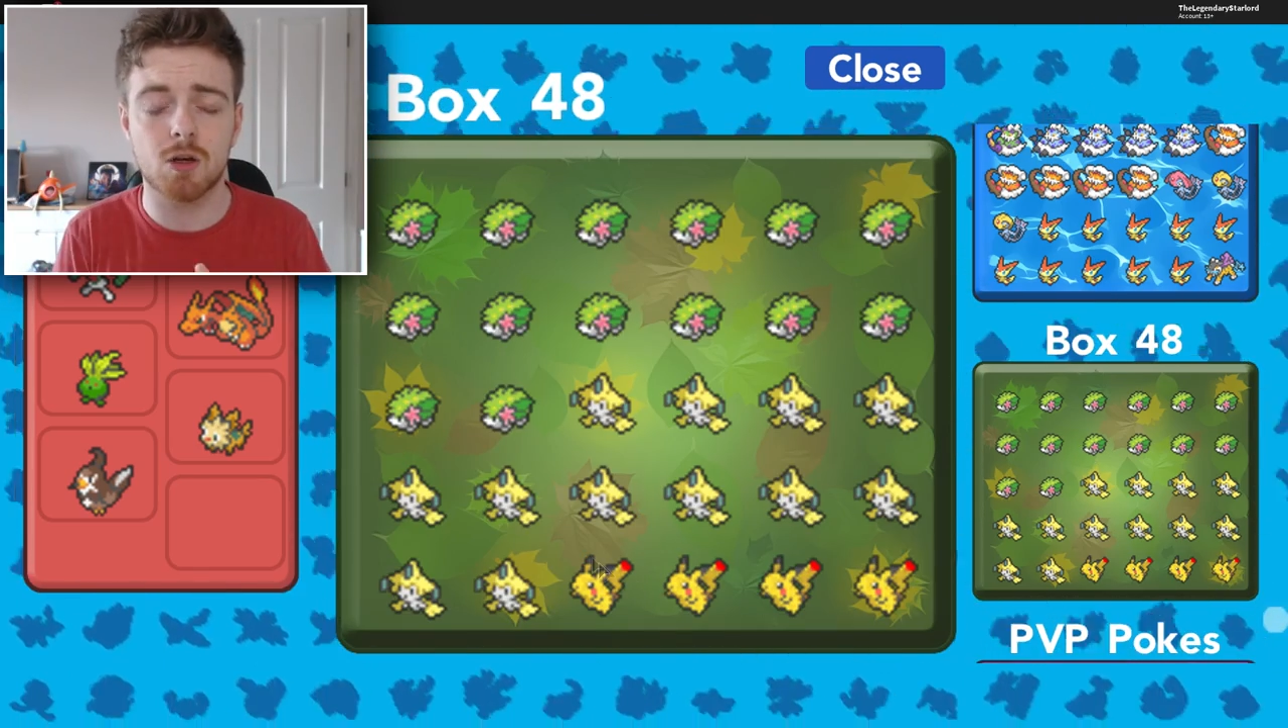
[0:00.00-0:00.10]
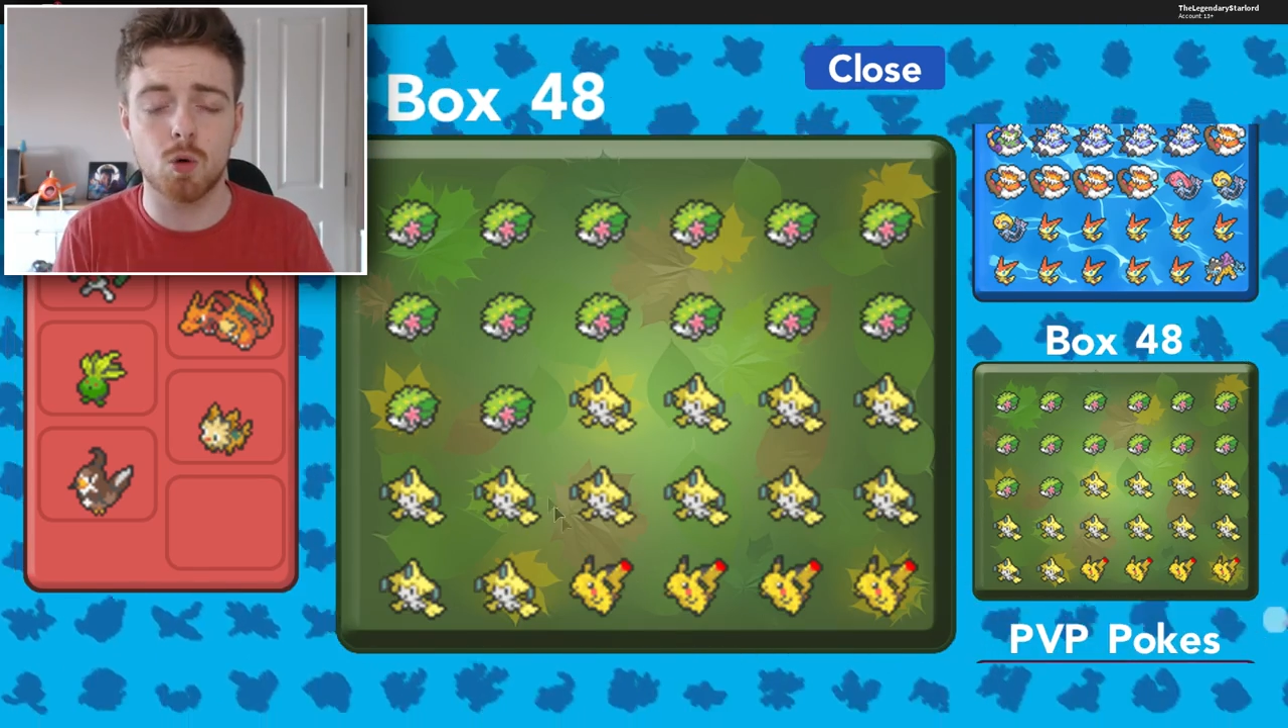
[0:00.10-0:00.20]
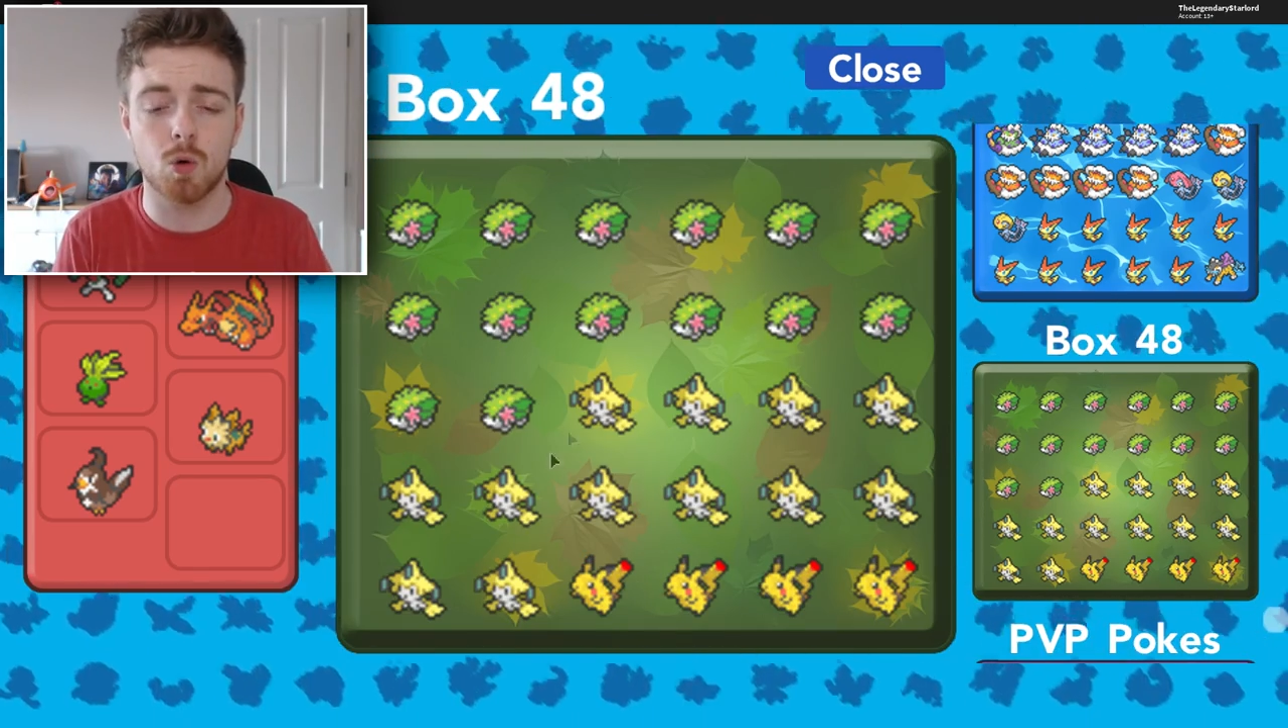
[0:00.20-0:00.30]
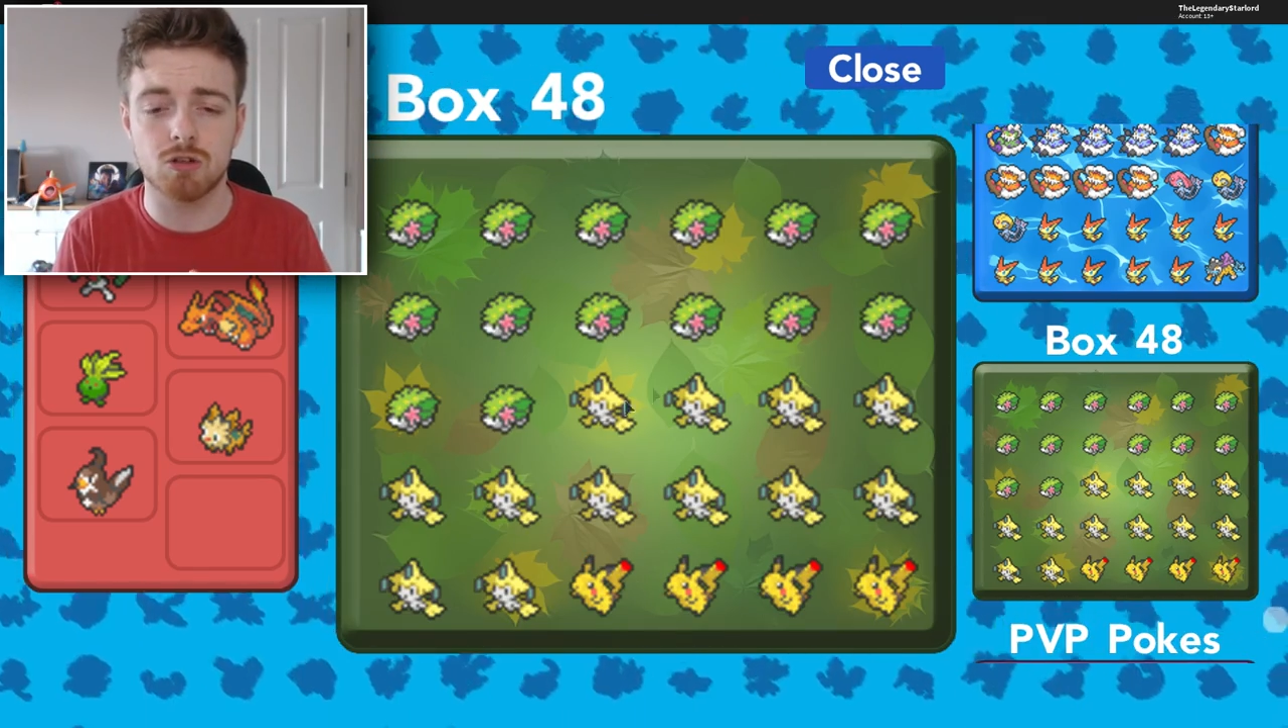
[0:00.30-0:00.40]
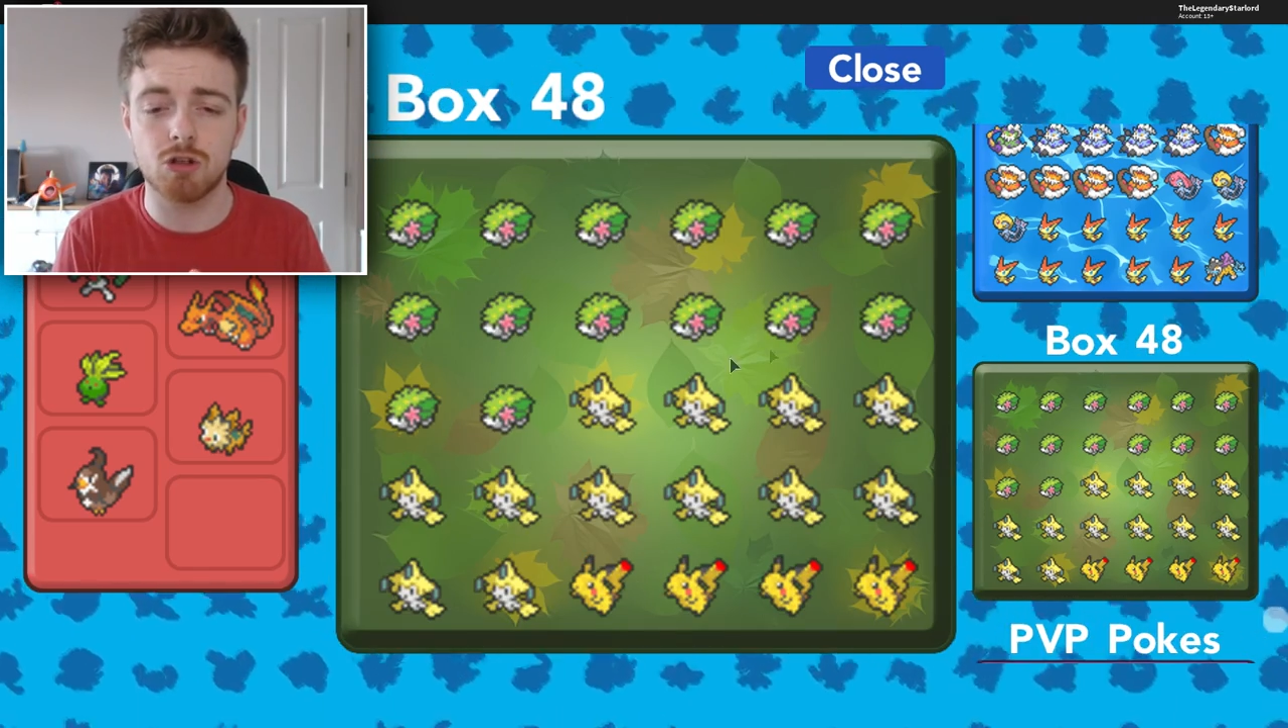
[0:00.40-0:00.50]

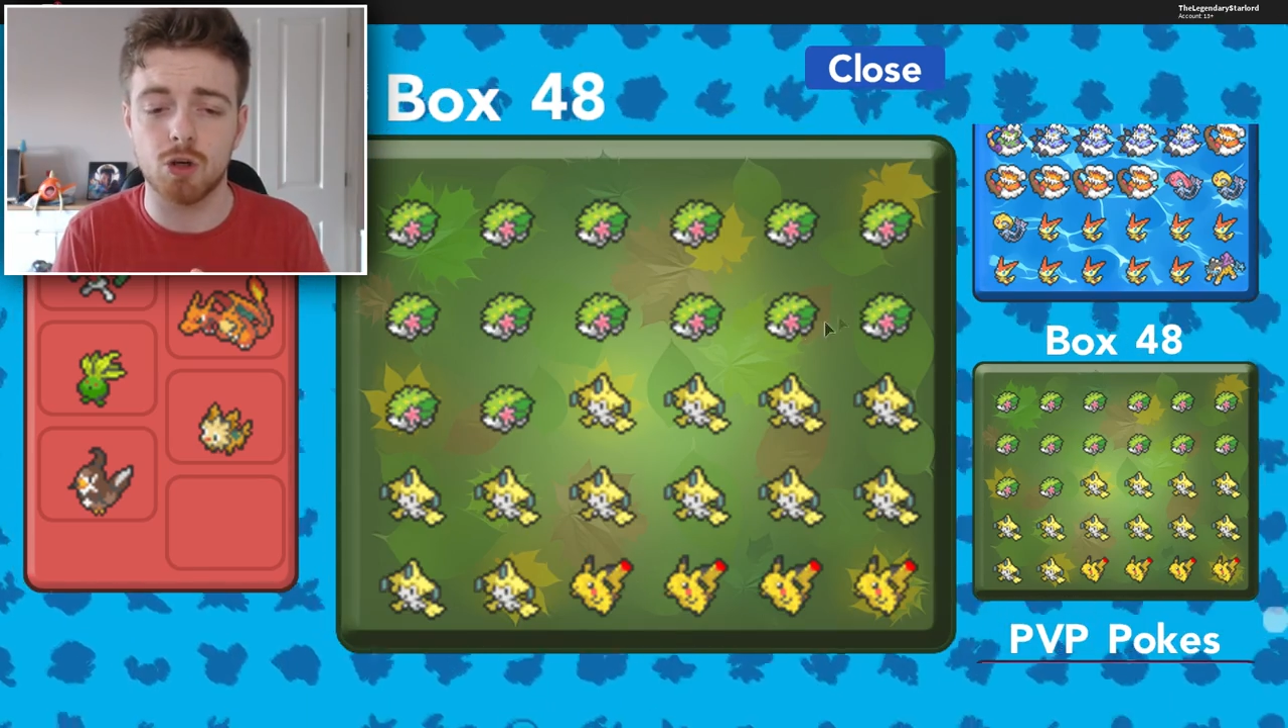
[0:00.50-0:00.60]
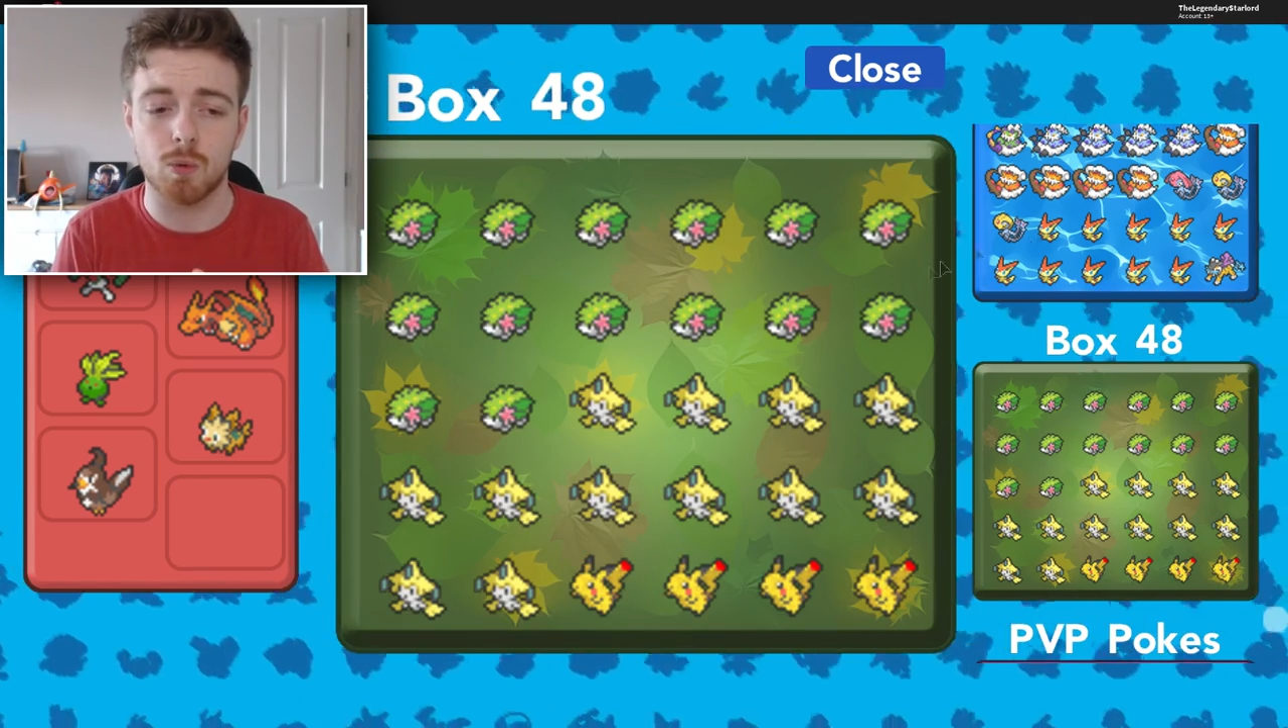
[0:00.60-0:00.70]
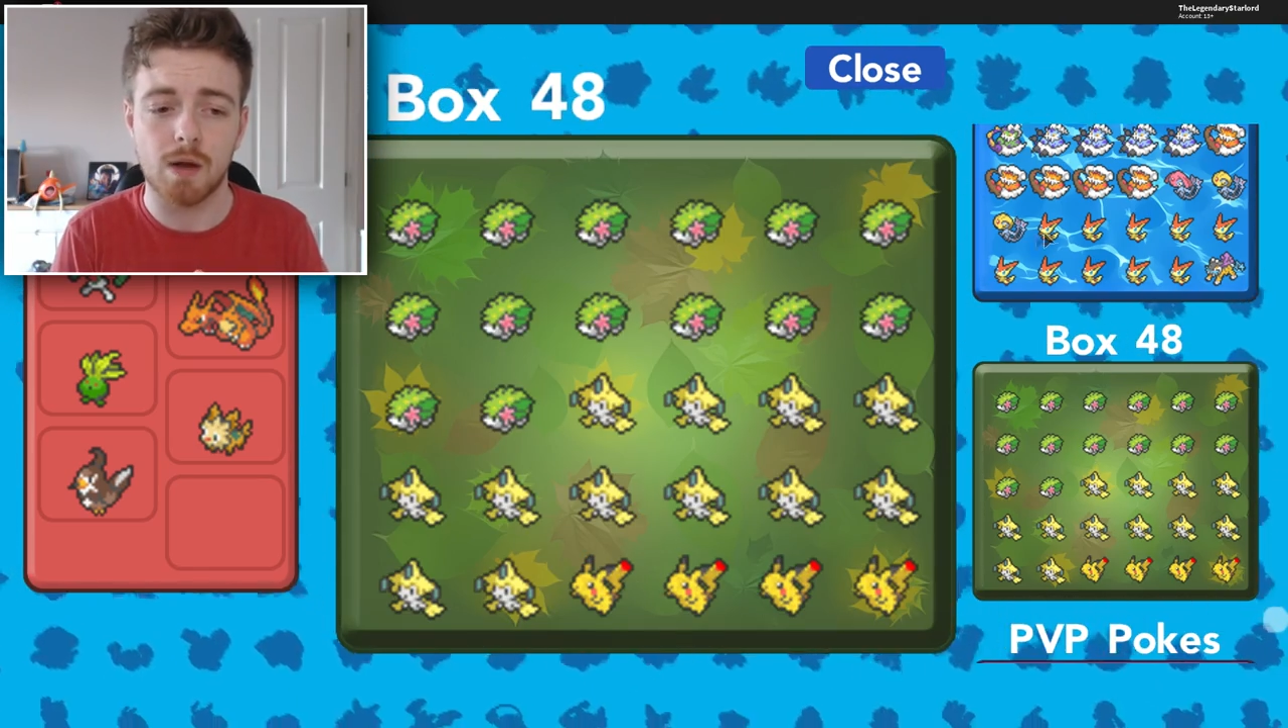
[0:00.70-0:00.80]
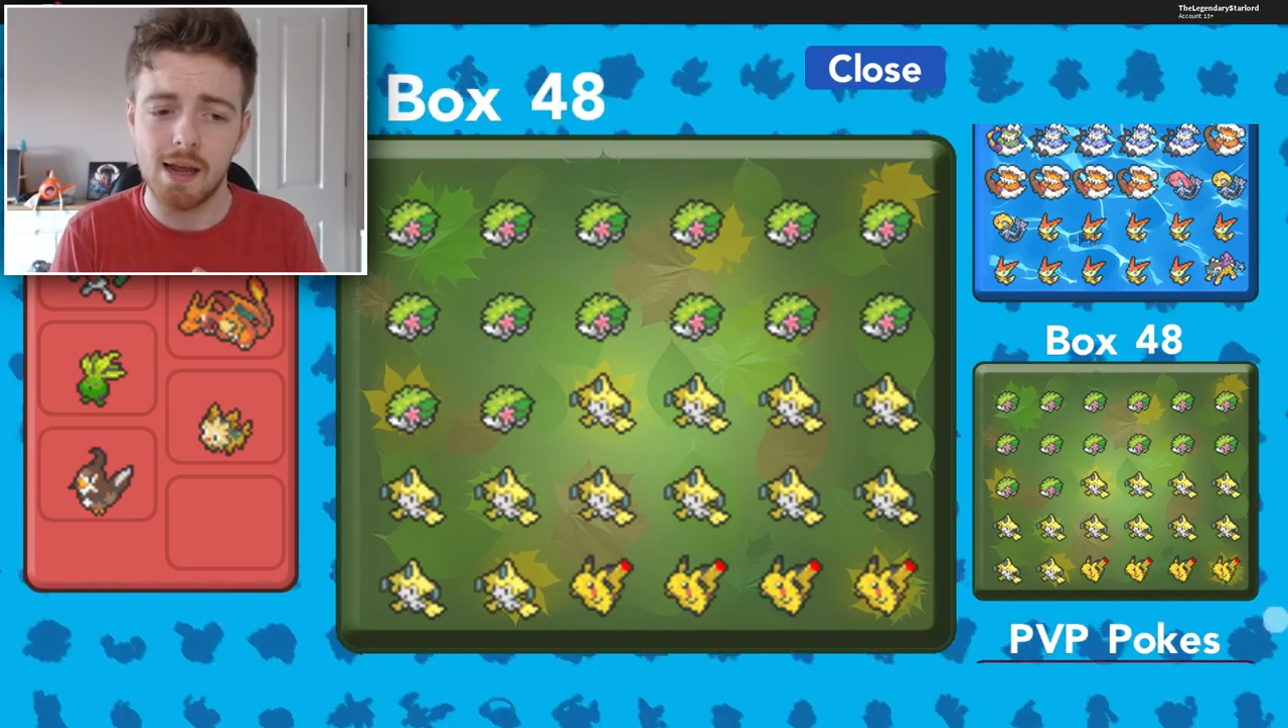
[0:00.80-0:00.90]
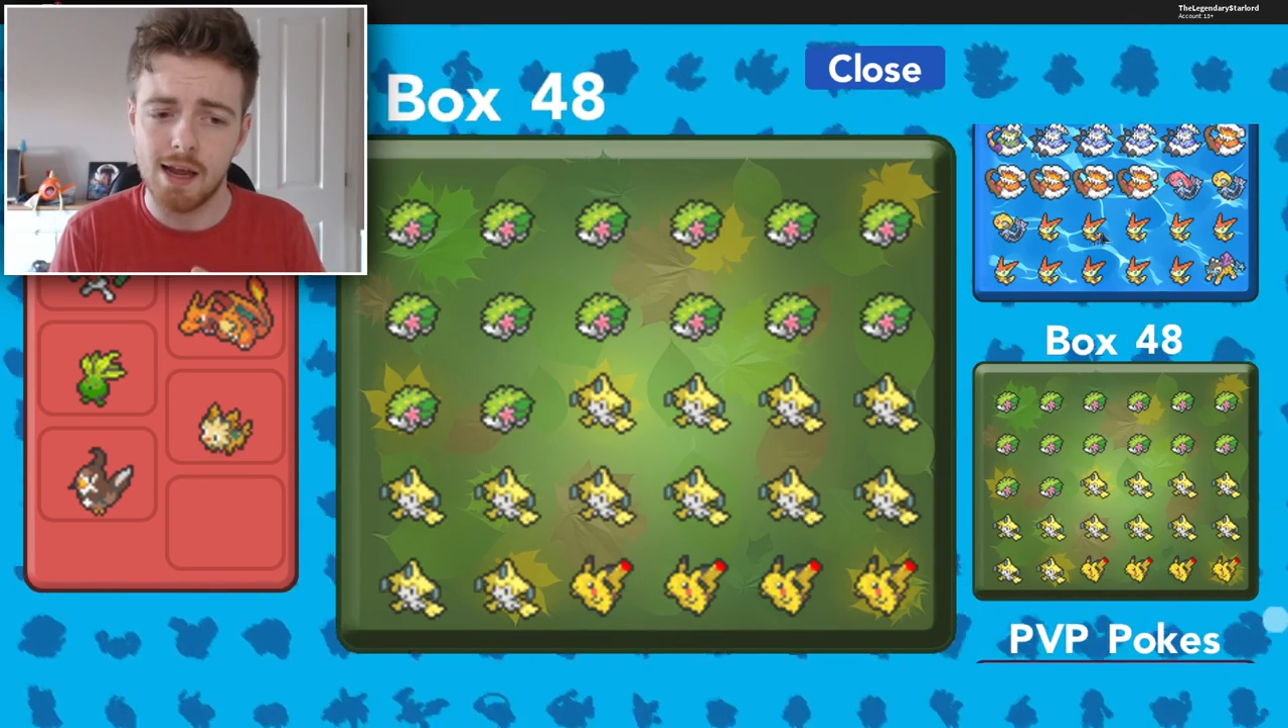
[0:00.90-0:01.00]
cool too.